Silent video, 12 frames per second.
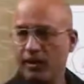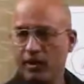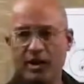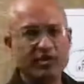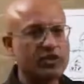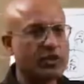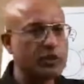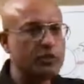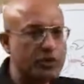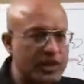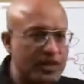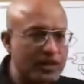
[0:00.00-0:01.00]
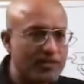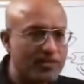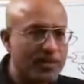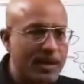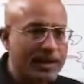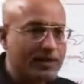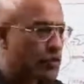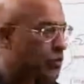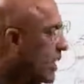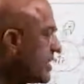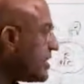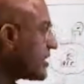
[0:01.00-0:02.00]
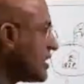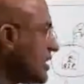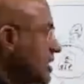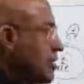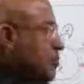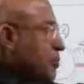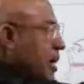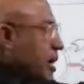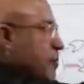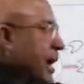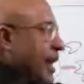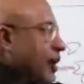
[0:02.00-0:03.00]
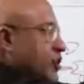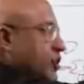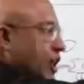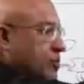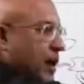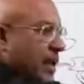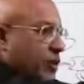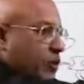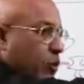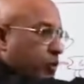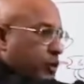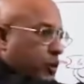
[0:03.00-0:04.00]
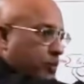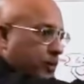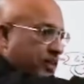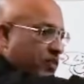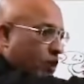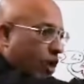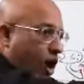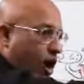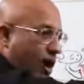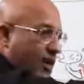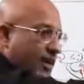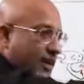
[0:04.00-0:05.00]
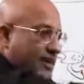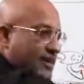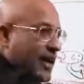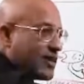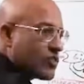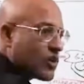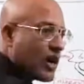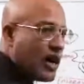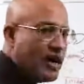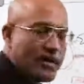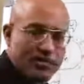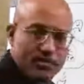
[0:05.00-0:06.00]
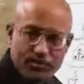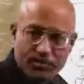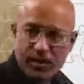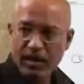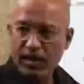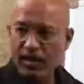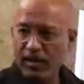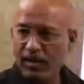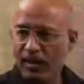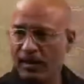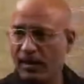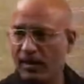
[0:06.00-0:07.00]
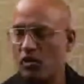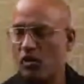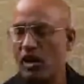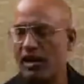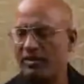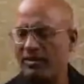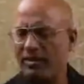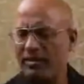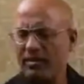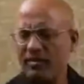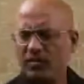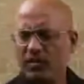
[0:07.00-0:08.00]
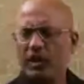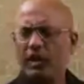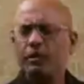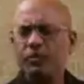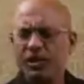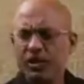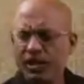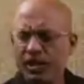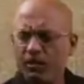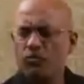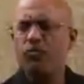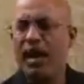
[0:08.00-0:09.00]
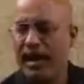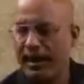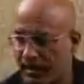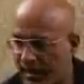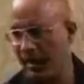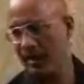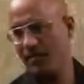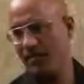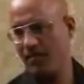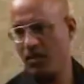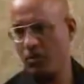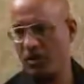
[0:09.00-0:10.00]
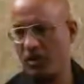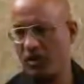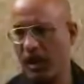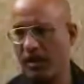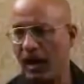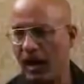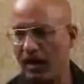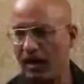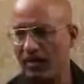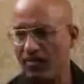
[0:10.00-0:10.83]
Transcription. So any key a biological molecule which opens this lock that is called transcription factor. What is that called?